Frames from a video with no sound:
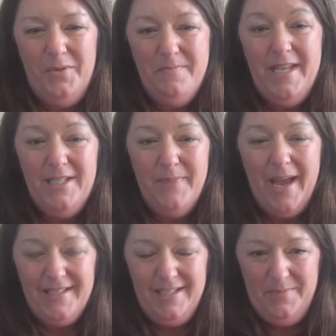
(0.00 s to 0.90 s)
men's
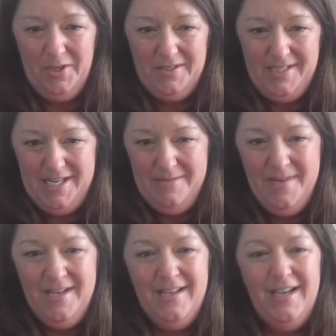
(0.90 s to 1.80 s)
basketball
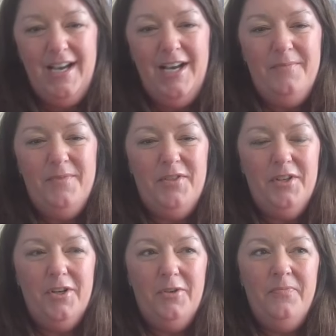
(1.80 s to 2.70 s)
team. Um,
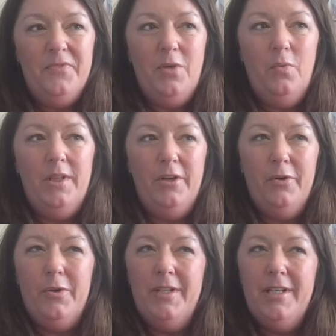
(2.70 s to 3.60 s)
so when
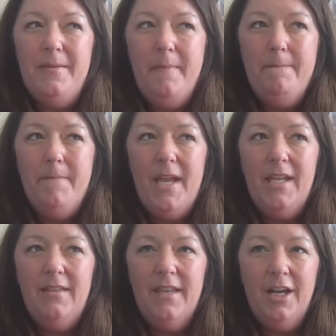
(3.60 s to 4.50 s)
Loyola
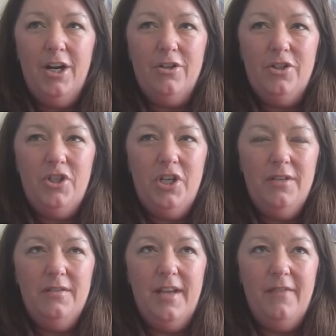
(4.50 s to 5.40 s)
made their
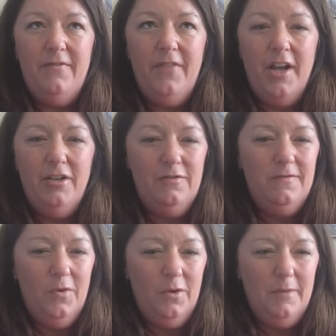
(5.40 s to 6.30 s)
Final
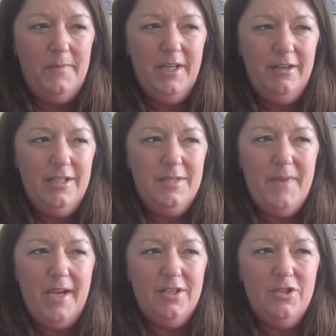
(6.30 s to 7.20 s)
Four appearance
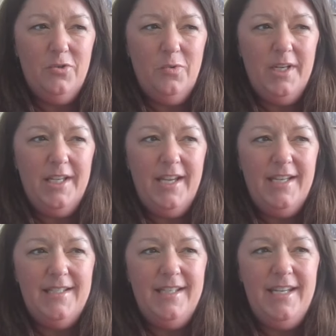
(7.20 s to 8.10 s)
back in
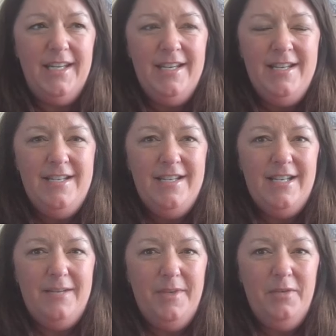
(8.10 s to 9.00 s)
2018,
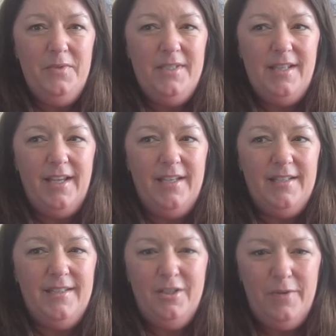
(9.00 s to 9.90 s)
um, it was like
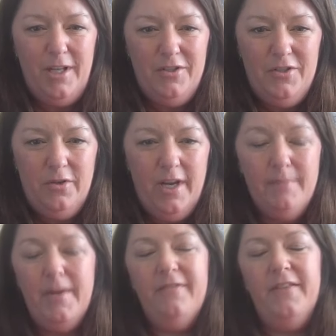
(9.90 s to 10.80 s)
a Cinderella story.
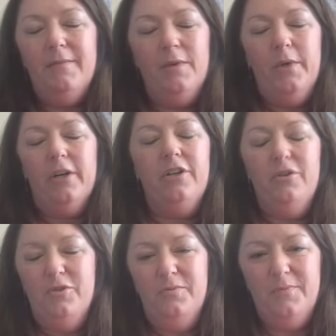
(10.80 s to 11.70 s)
And my family, we are
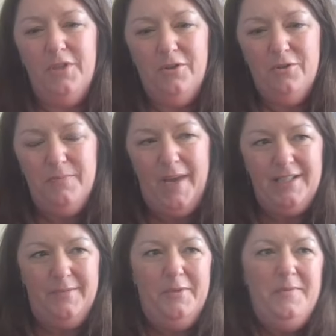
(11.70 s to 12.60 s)
huge, huge
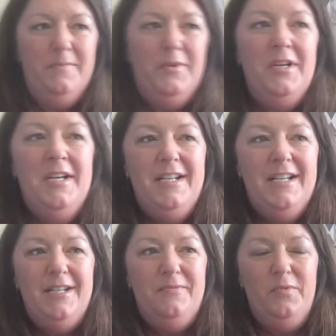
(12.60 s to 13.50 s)
basketball people.
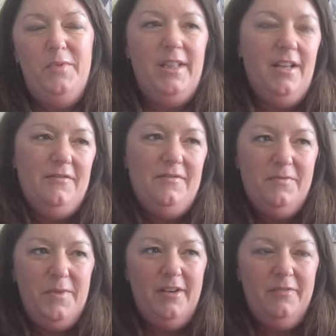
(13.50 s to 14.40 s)
Um, we love
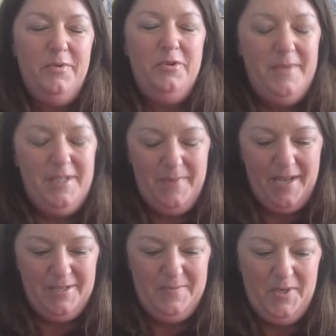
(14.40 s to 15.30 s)
we love Purdue men's
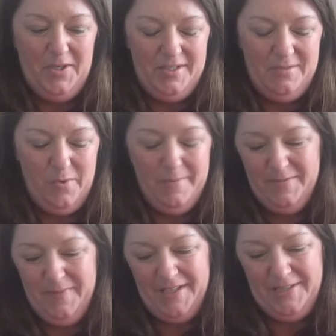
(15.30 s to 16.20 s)
basketball and
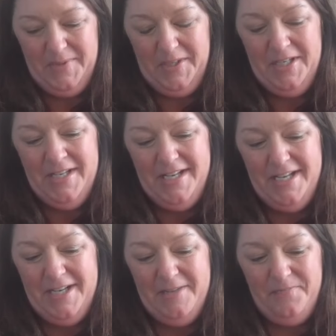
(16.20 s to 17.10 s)
women's basketball.
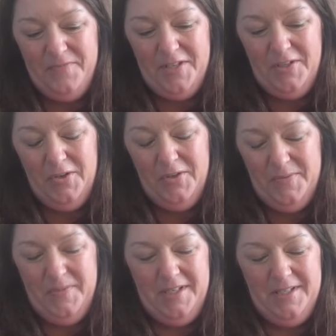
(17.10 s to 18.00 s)
Um, so
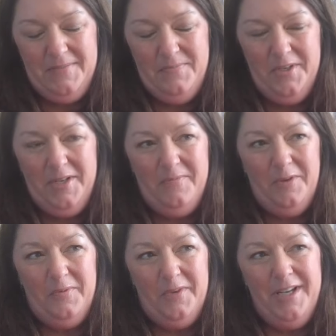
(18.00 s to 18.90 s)
this book is pretty
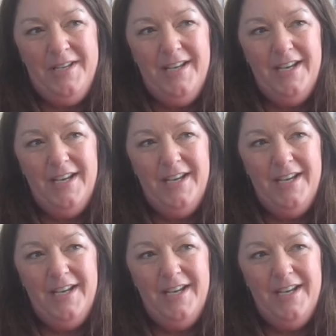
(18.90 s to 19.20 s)
appropriate.